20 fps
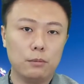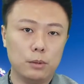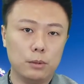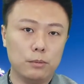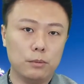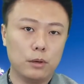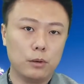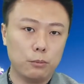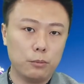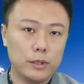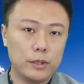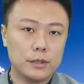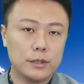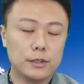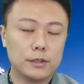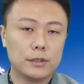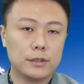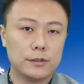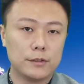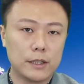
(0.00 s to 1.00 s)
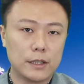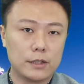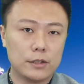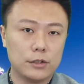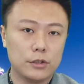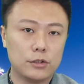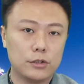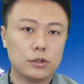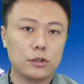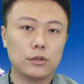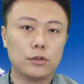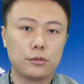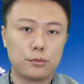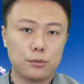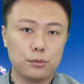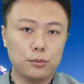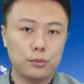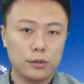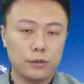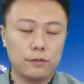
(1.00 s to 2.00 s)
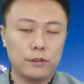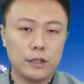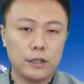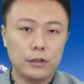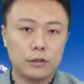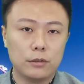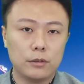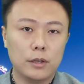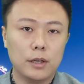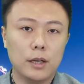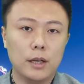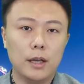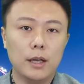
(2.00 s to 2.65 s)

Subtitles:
We will witness the signature through the video,